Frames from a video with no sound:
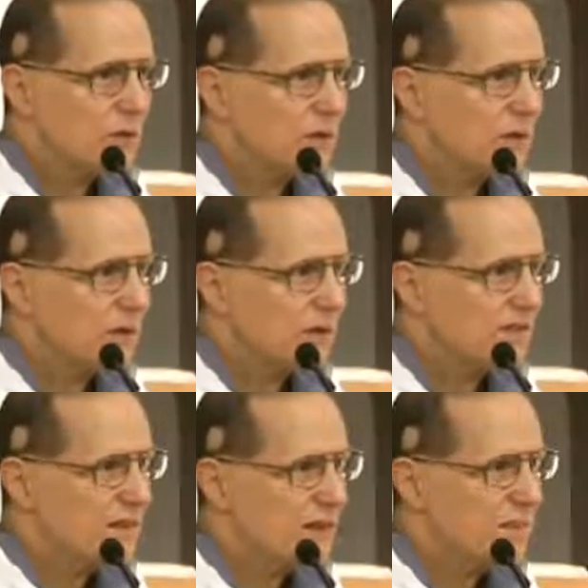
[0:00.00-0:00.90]
she will give
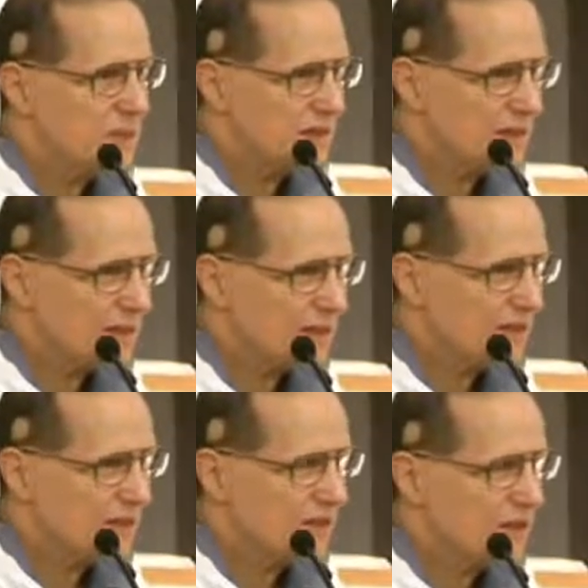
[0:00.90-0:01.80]
the name
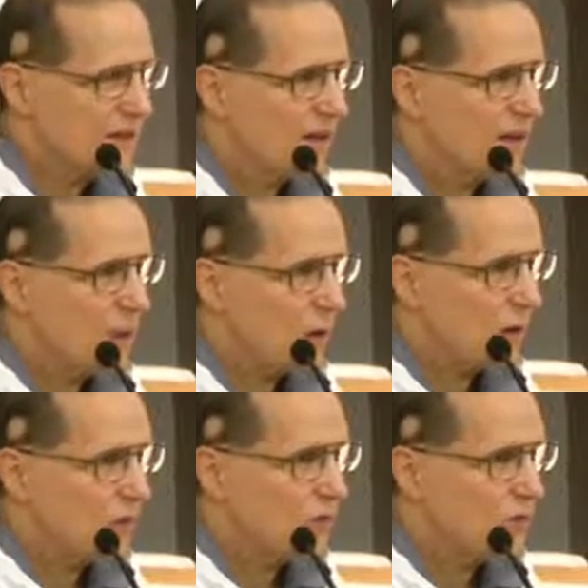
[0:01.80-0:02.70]
Jesus, the
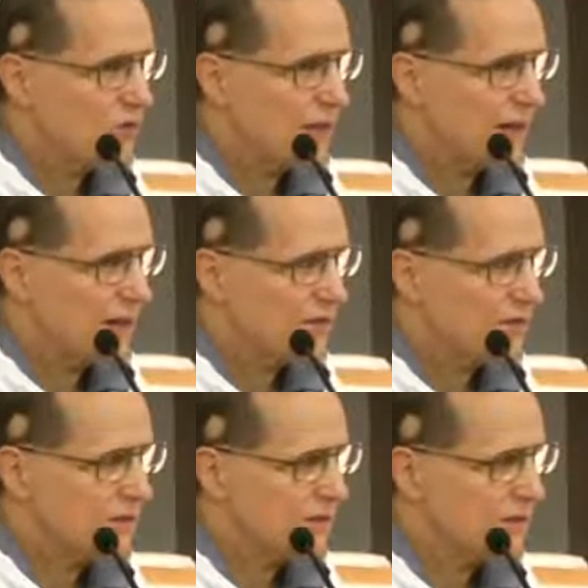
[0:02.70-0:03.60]
one who saves,